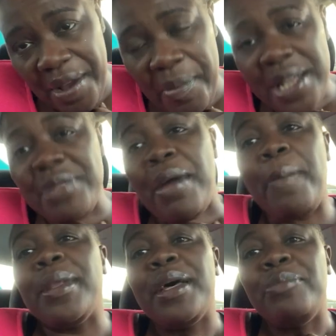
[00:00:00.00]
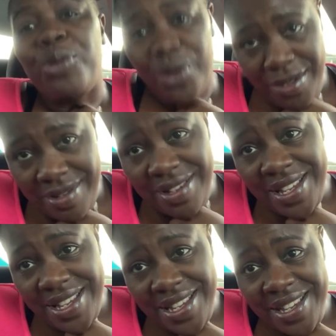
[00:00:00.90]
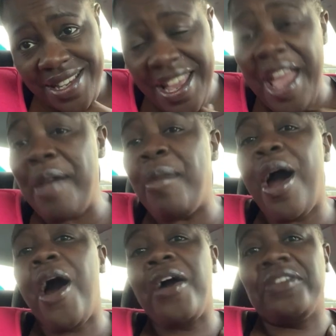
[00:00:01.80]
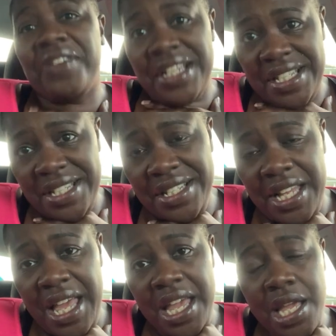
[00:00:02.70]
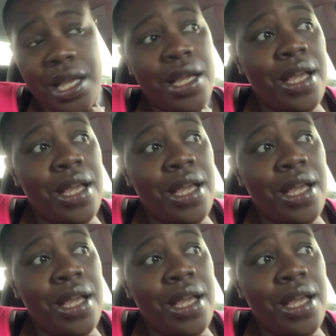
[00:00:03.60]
makes my blood boil and my heart race. Like,